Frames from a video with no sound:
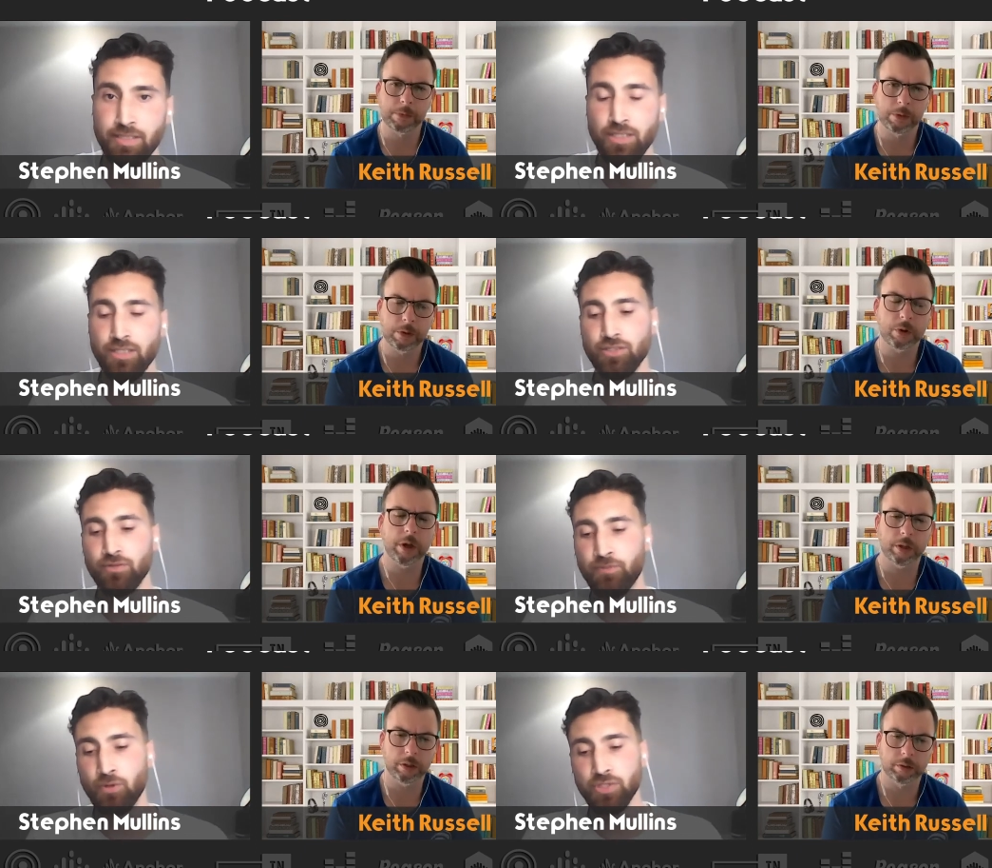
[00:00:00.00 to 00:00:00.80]
Speaker 1: Okay. So
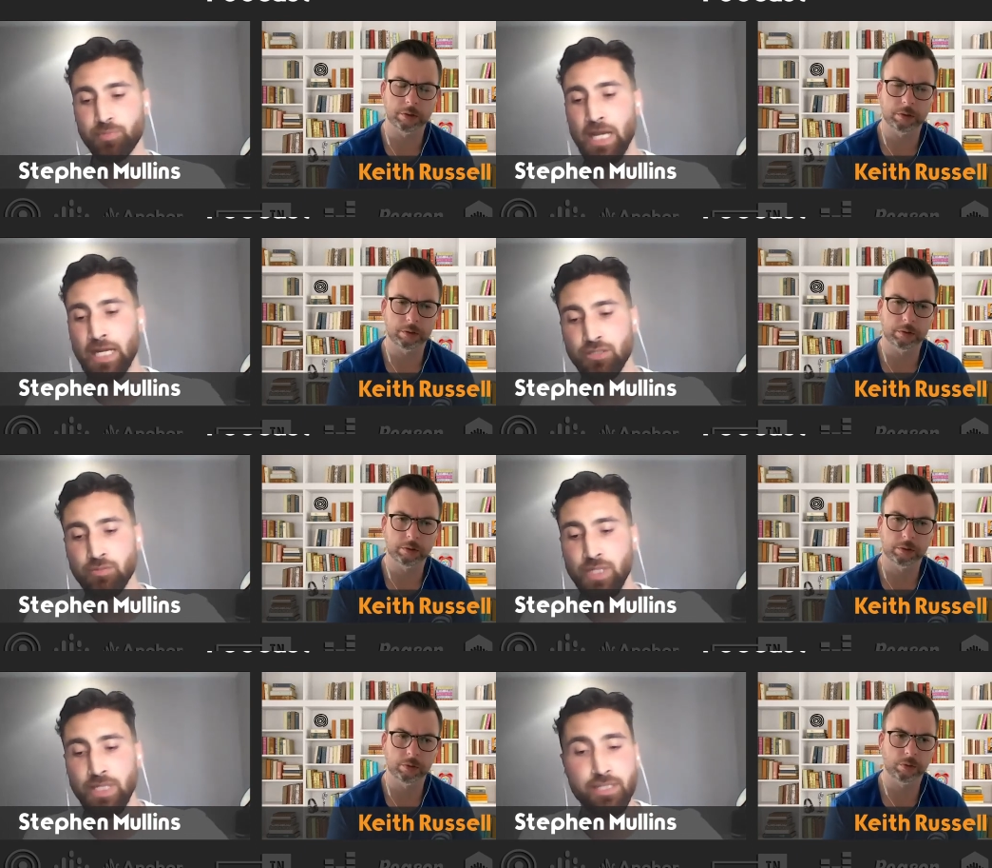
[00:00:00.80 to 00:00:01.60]
full spectrum
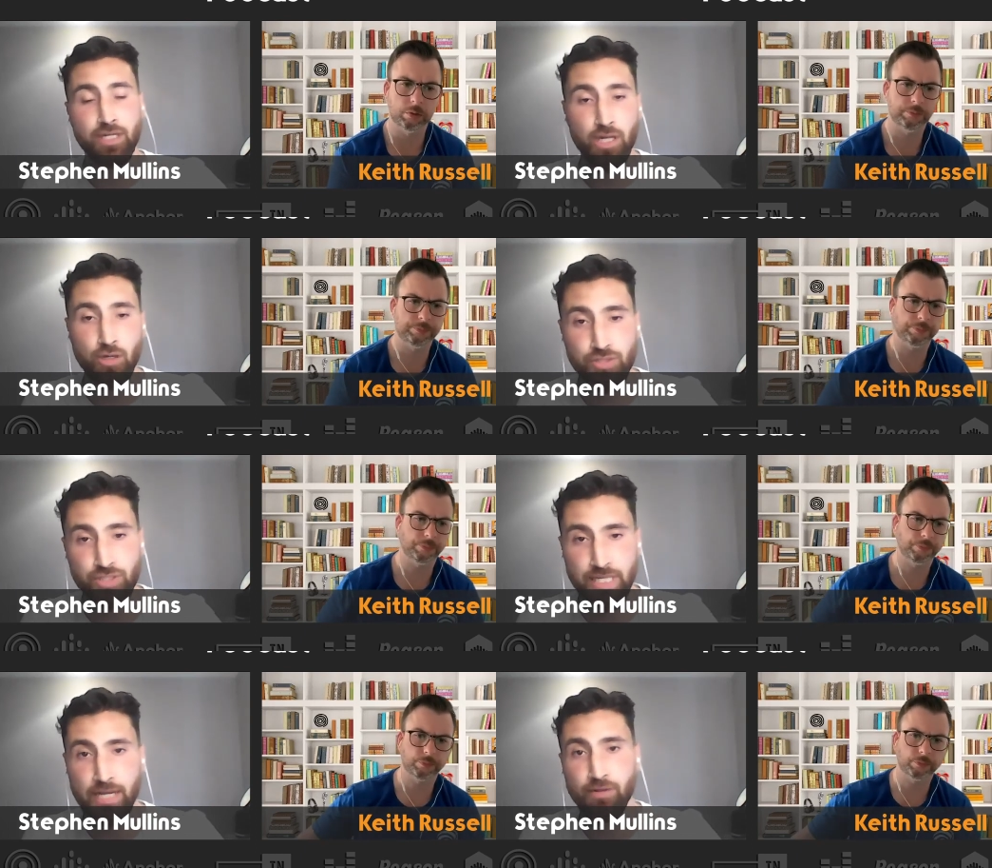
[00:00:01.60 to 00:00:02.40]
is the closest
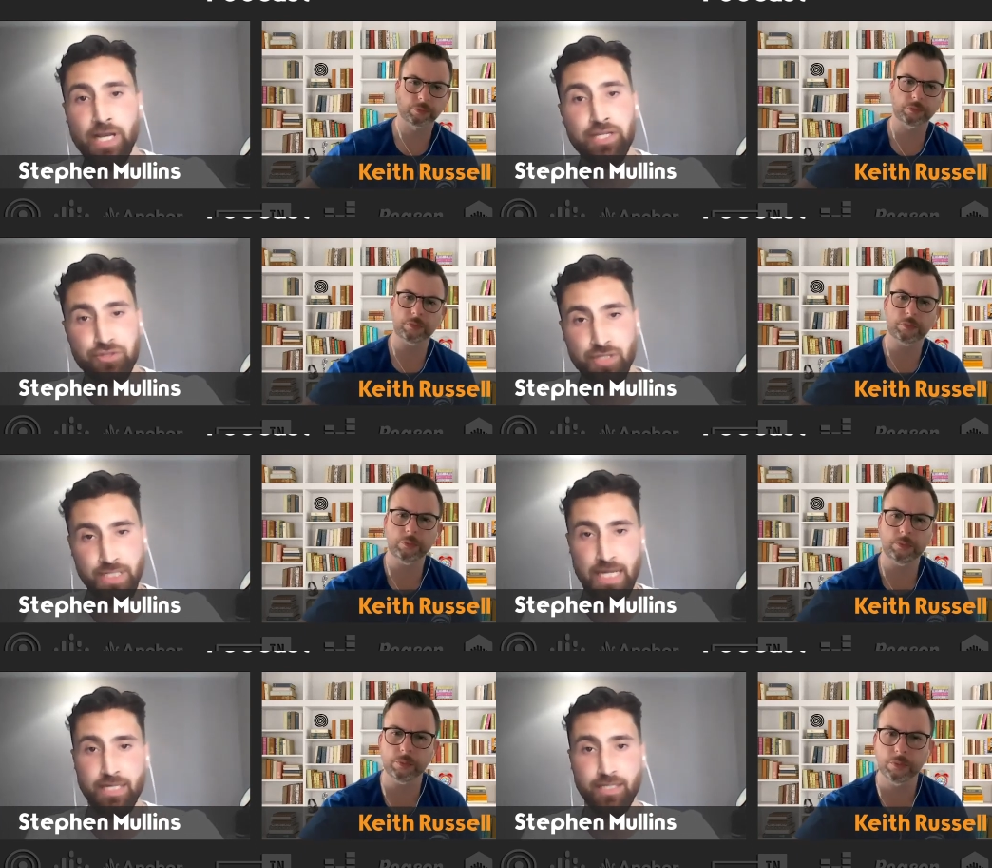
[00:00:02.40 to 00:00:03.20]
to how nature
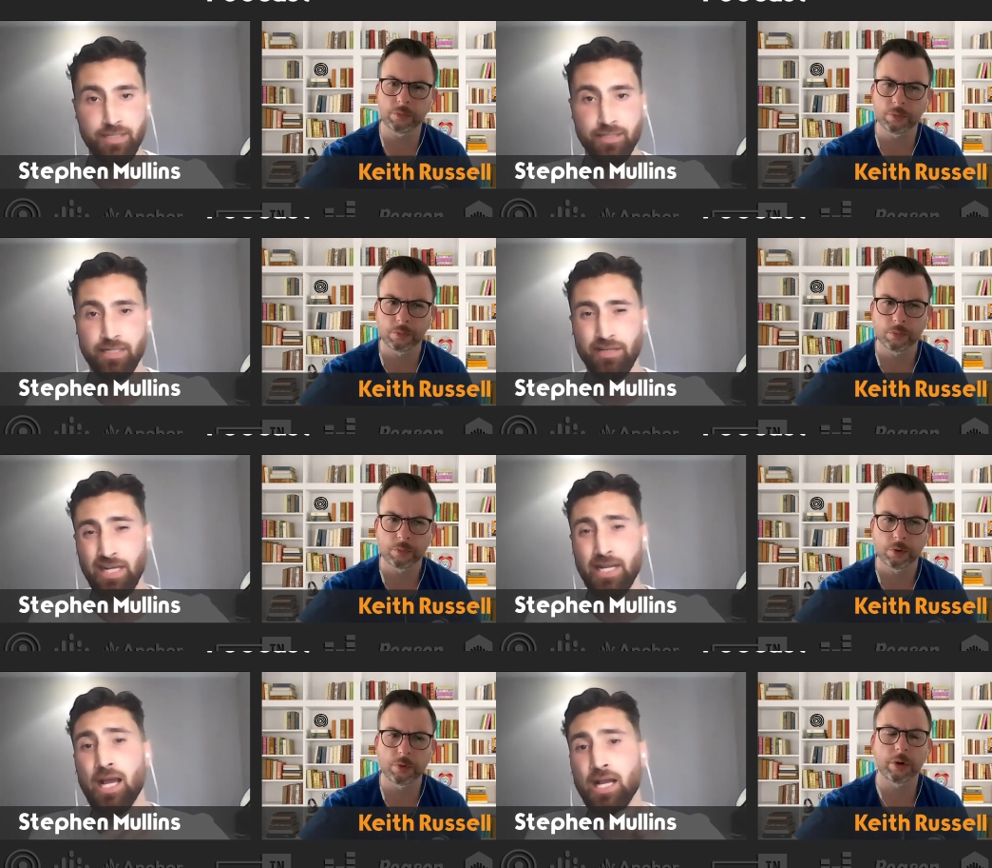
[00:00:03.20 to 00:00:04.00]
intended. Now that
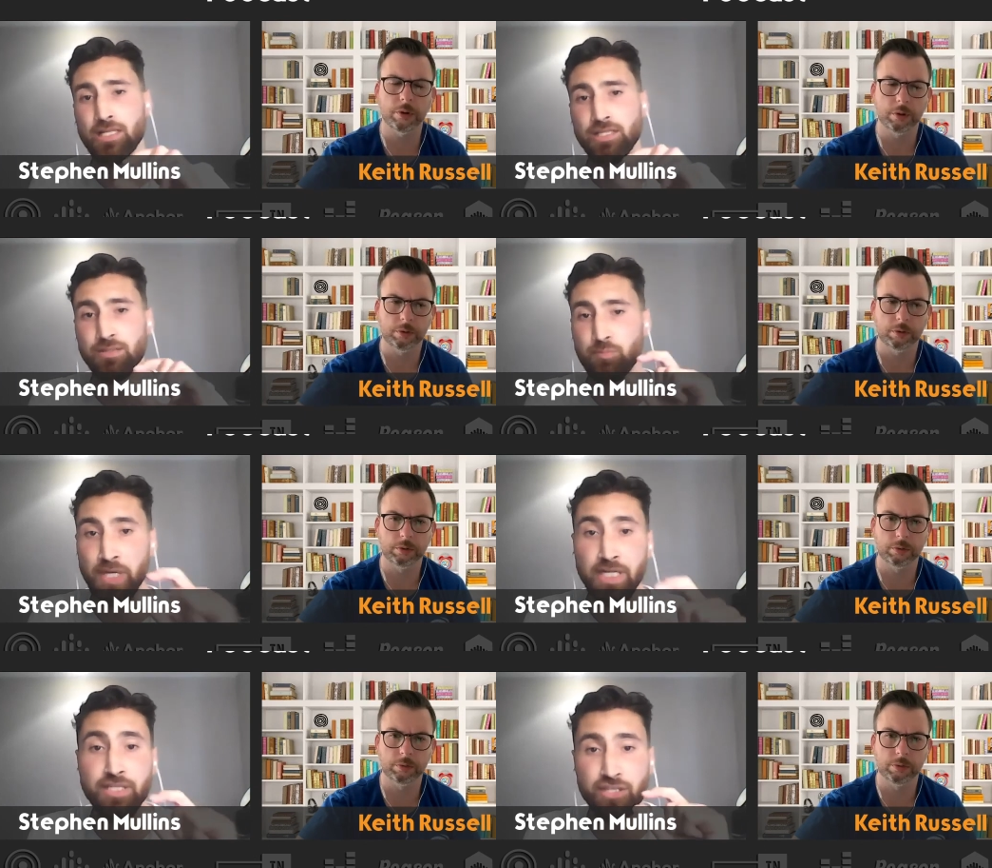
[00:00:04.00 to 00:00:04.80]
has
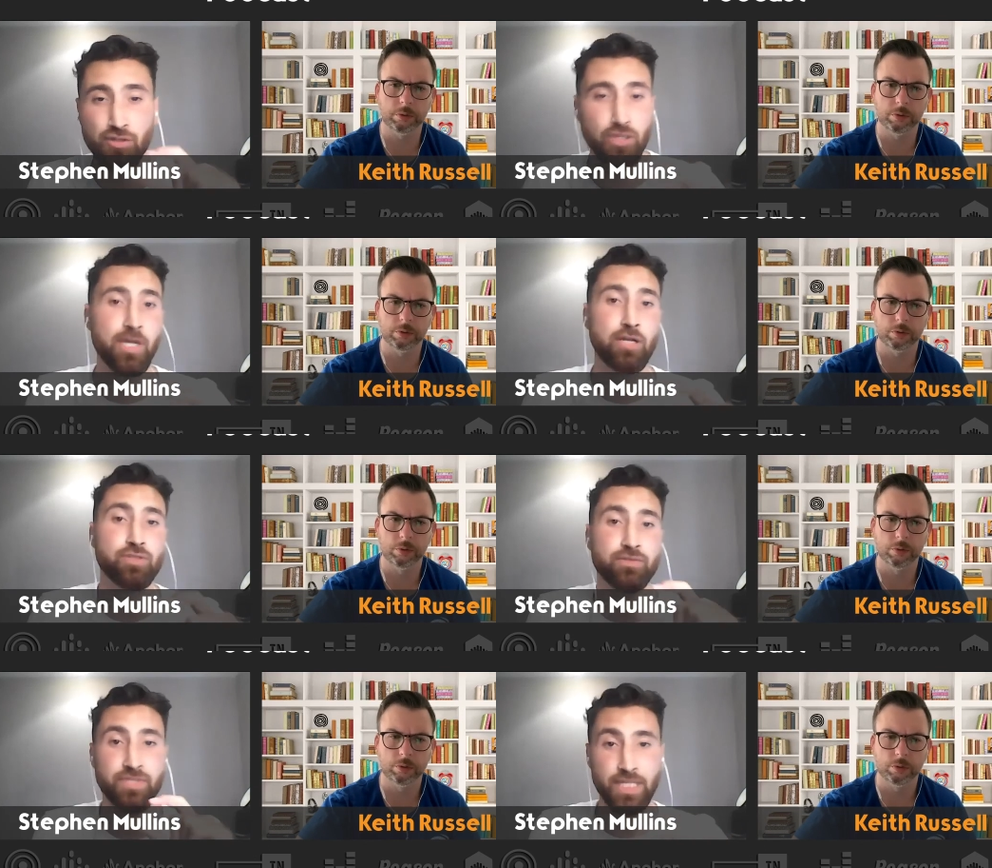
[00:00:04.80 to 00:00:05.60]
minuscule amounts
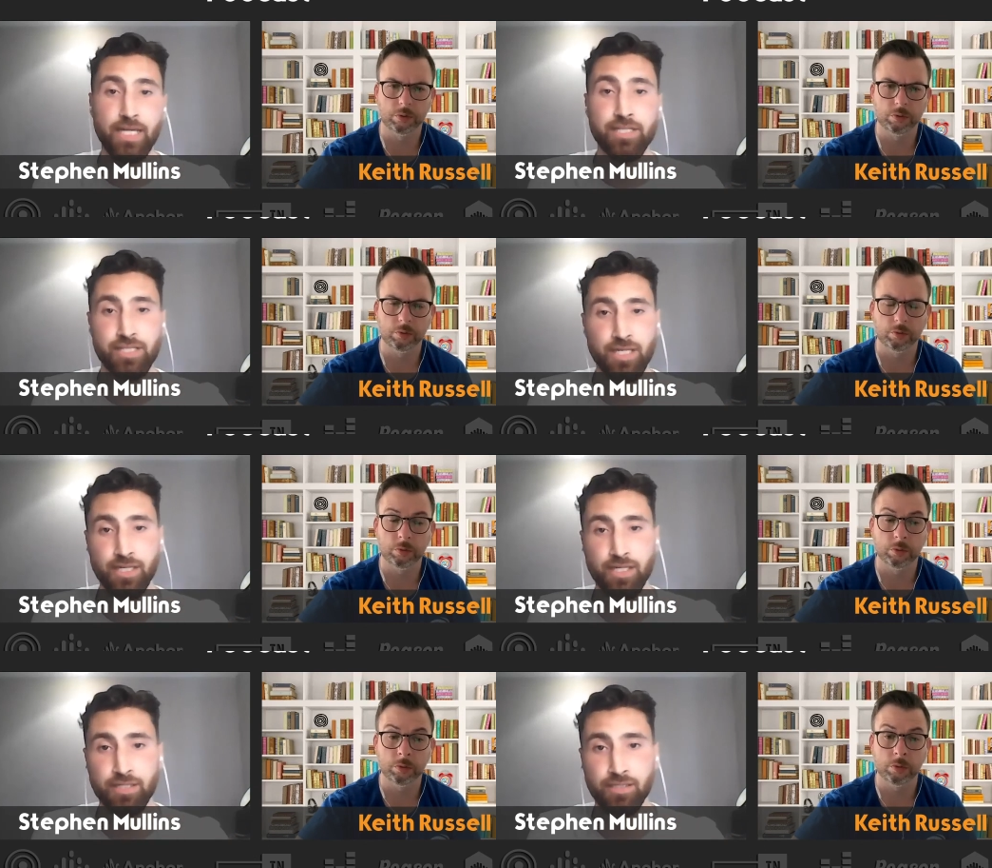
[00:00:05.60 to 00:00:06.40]
of THC in
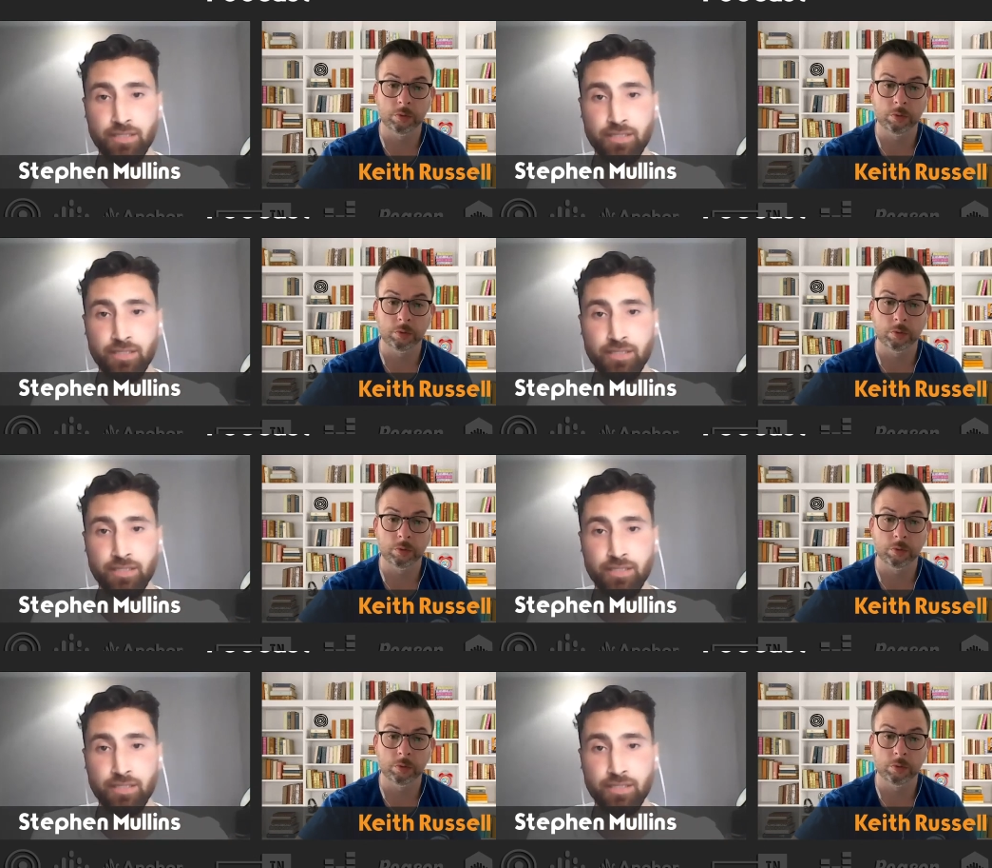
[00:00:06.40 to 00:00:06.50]
it.